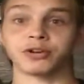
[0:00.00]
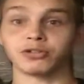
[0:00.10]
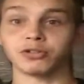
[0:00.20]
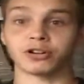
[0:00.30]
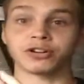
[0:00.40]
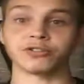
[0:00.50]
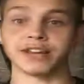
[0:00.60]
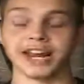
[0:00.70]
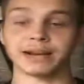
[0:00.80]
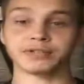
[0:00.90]
they're no longer
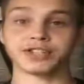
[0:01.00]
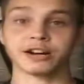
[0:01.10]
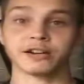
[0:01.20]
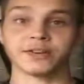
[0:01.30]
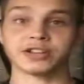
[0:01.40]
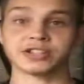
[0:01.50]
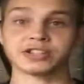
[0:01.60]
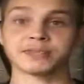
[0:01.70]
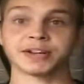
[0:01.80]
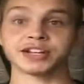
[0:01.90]
doing animal
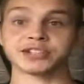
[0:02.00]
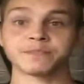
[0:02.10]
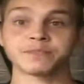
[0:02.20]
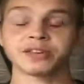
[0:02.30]
sacrifices, because